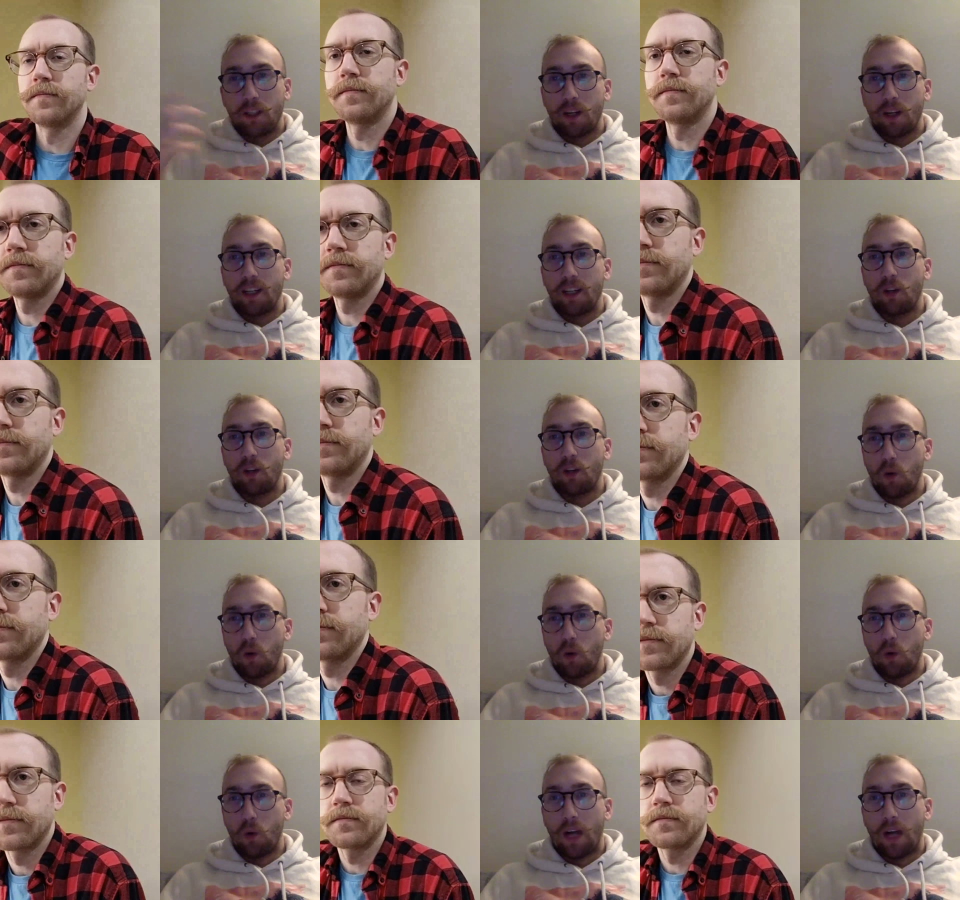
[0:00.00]
Speaker 1: created a
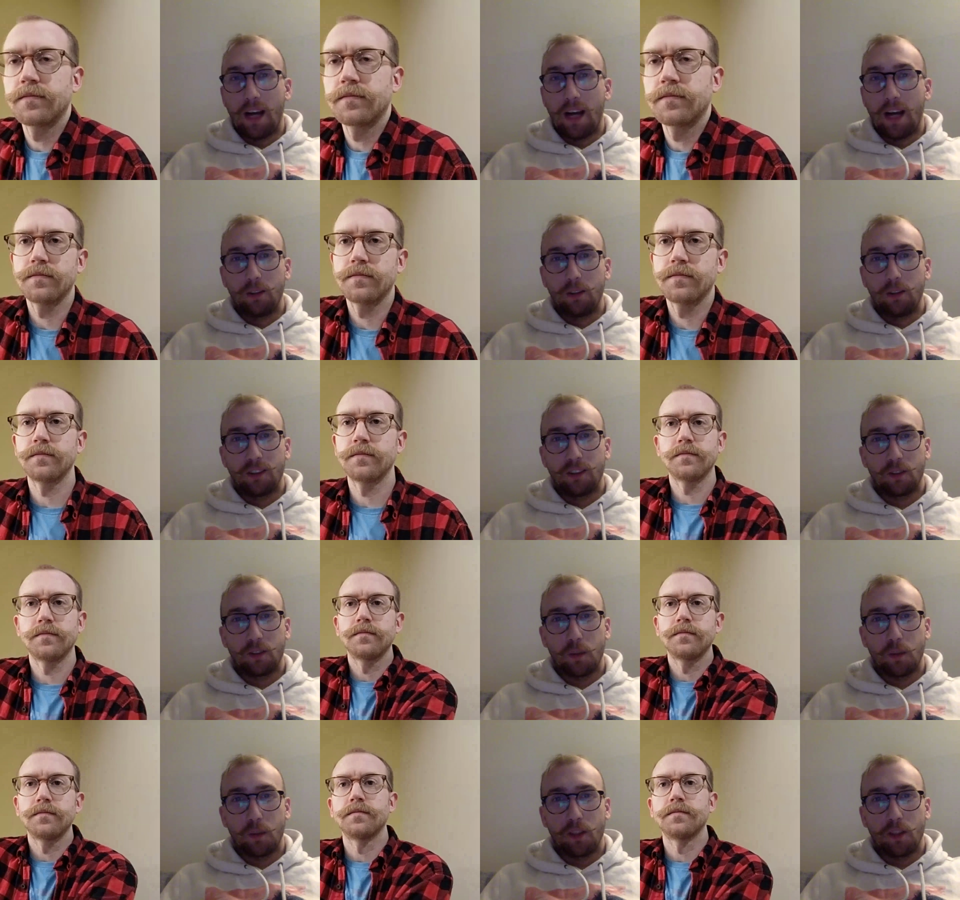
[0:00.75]
whole
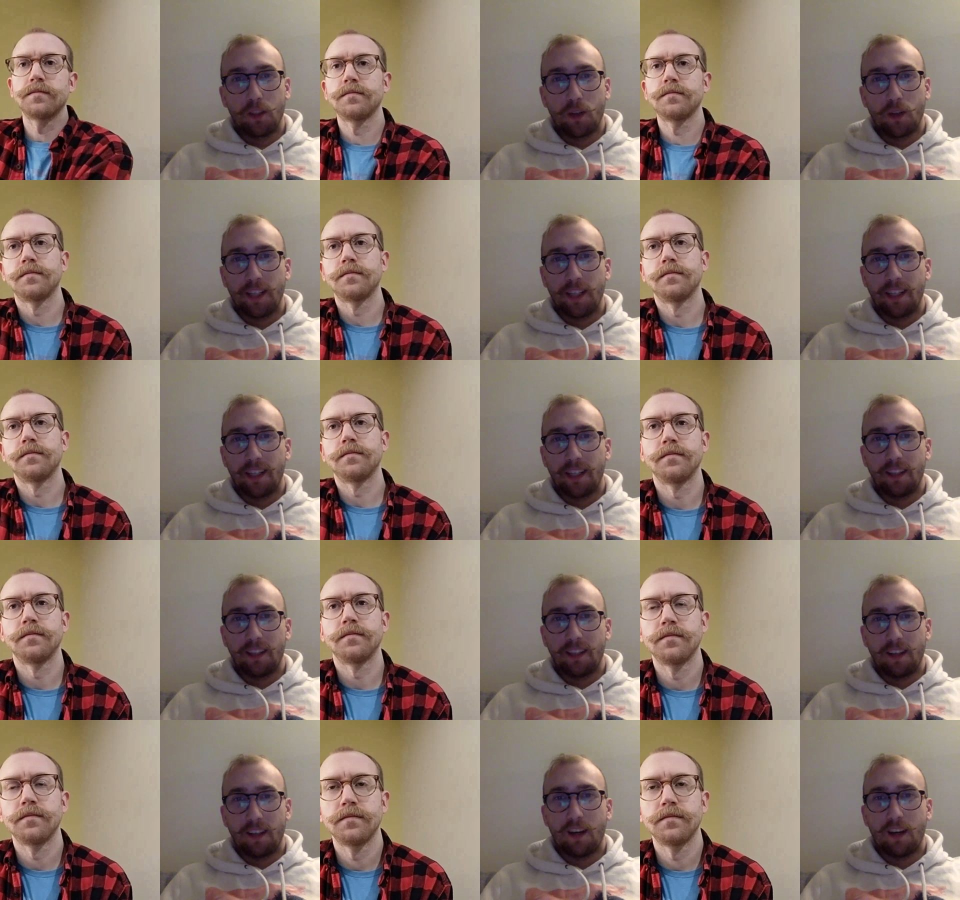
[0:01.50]
house. We
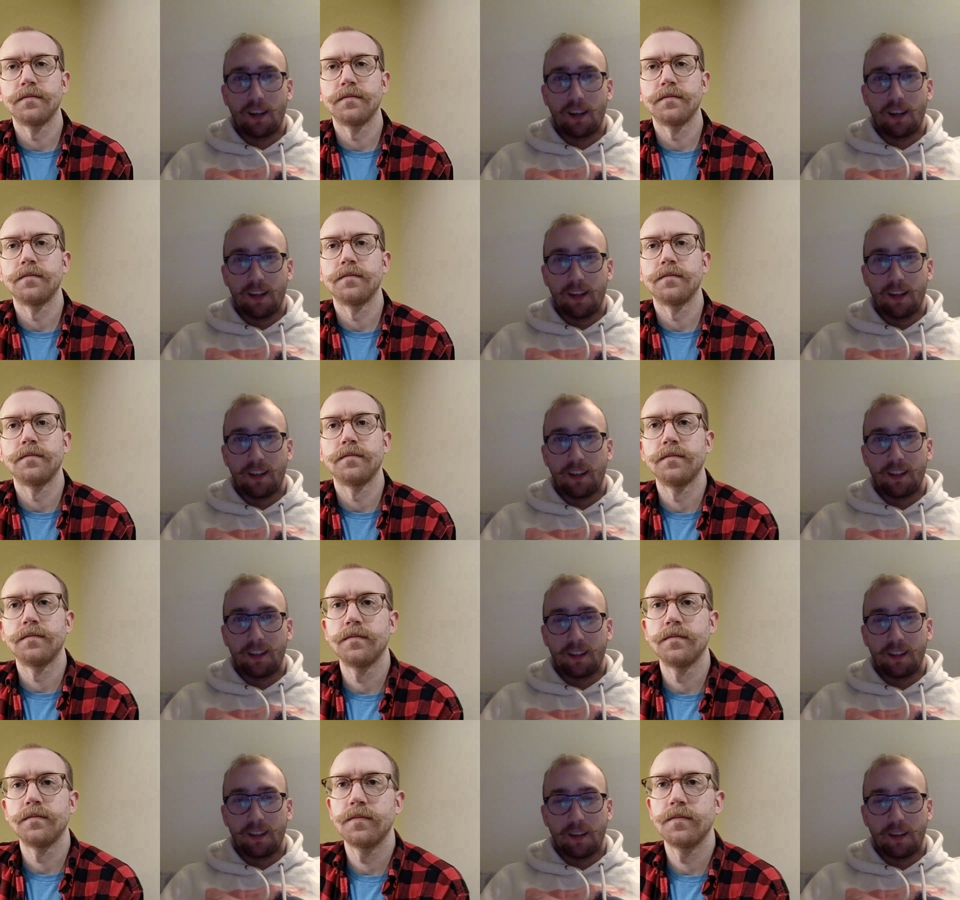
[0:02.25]
created
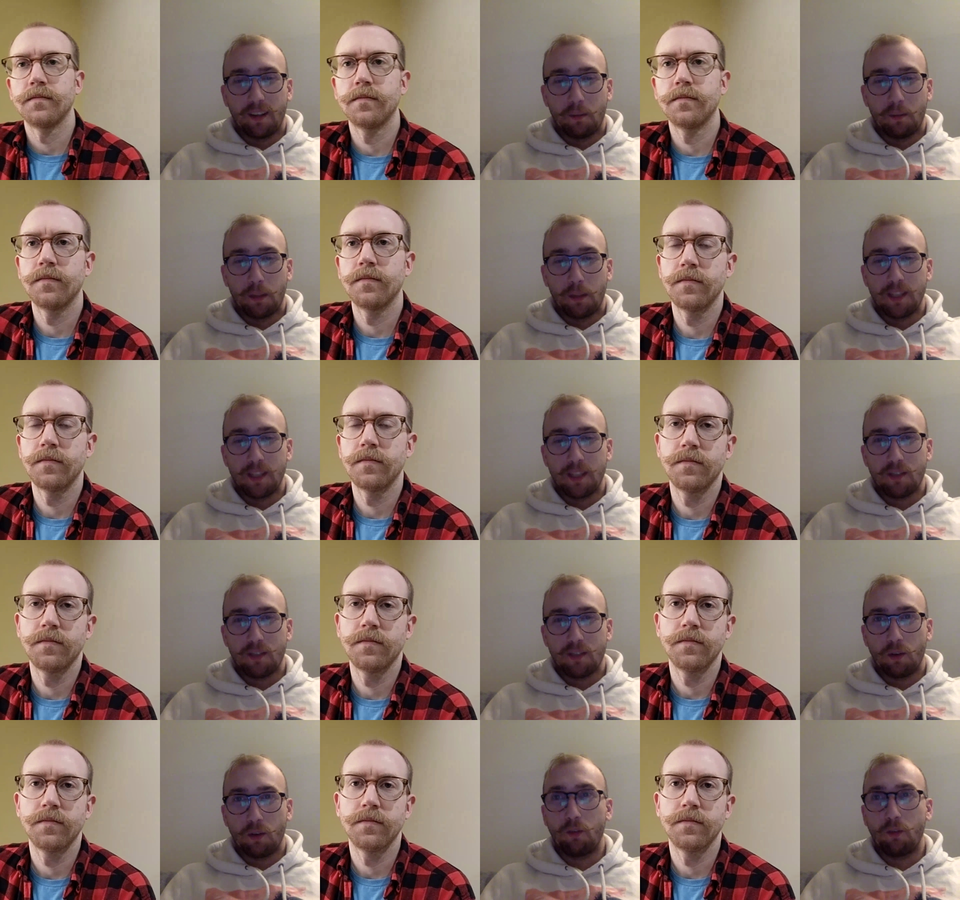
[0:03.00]
uh, a
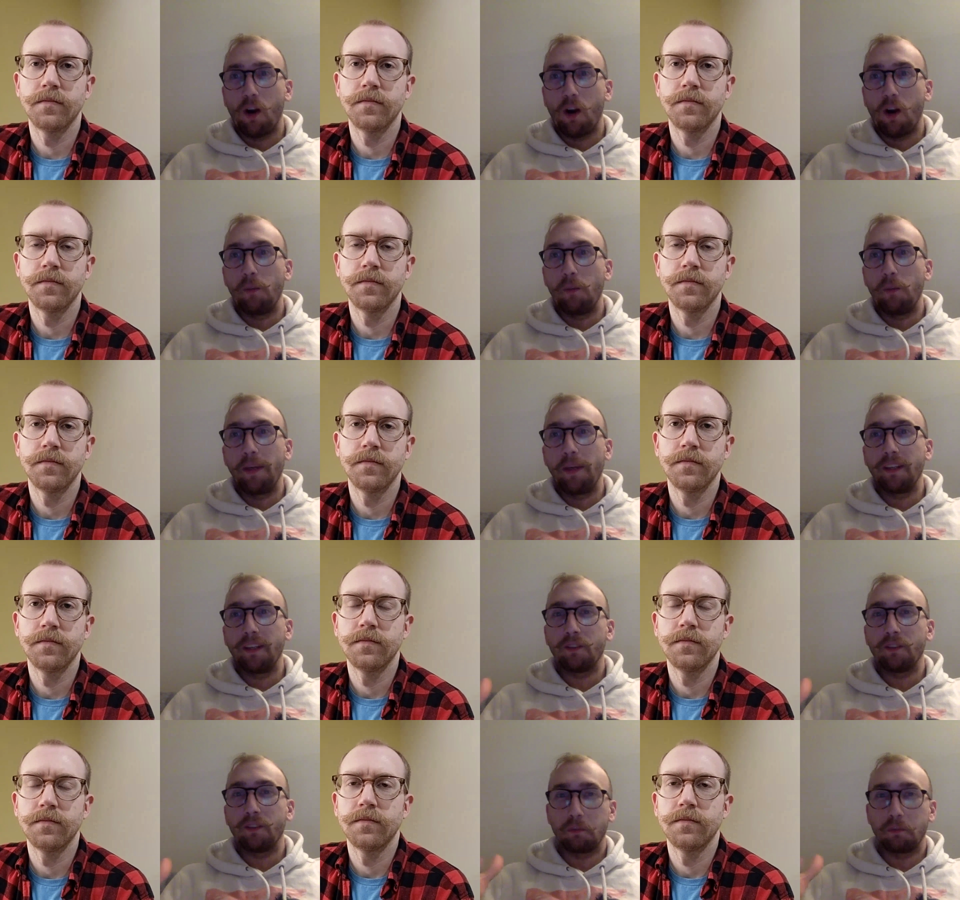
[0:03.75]
place for
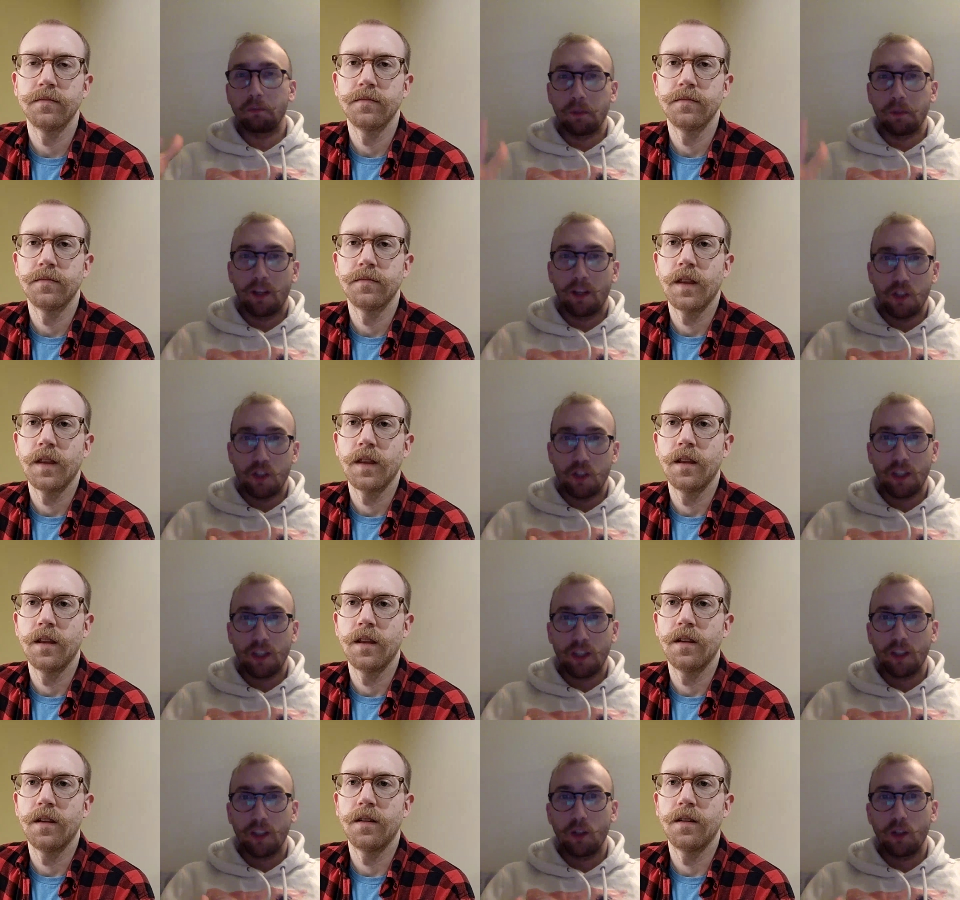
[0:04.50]
farming, a
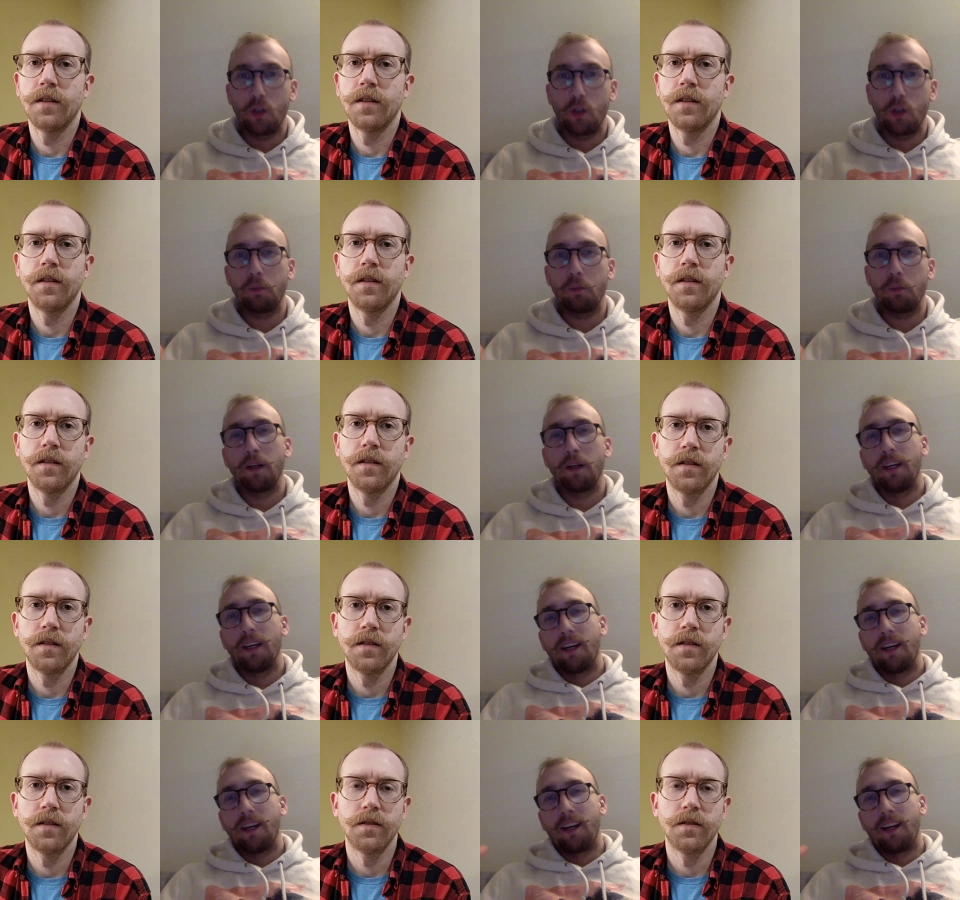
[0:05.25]
chicken coop,
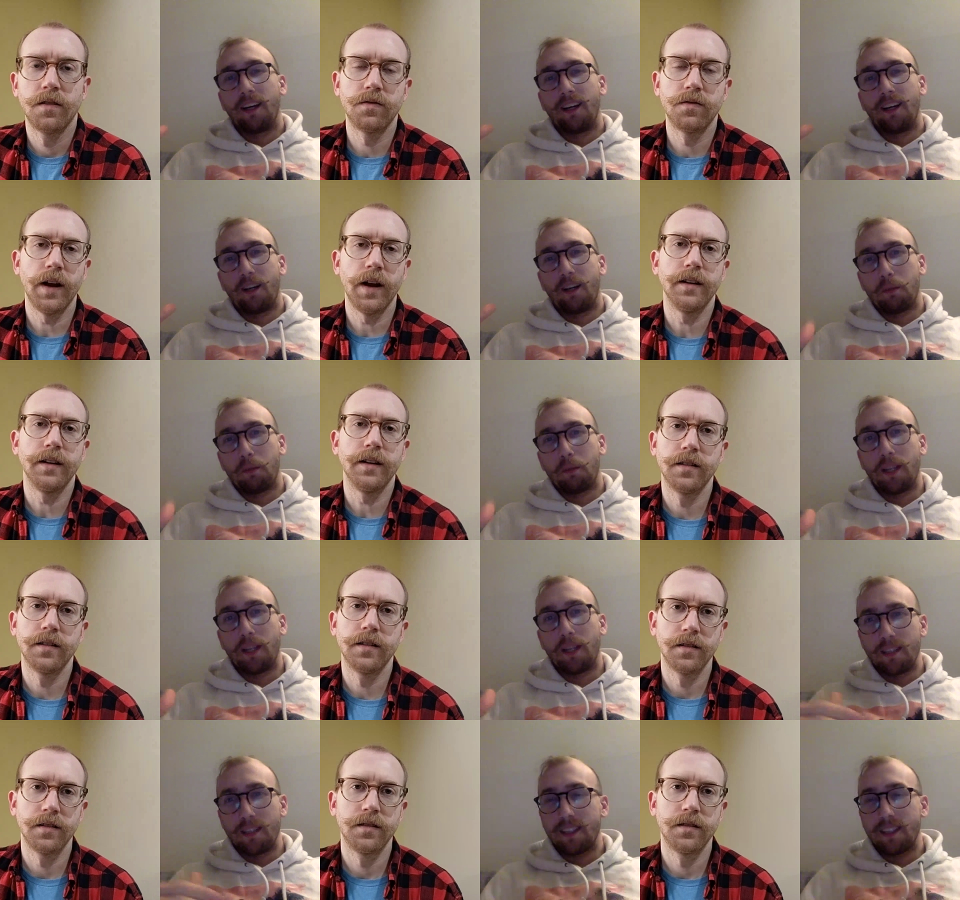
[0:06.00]
uh, right.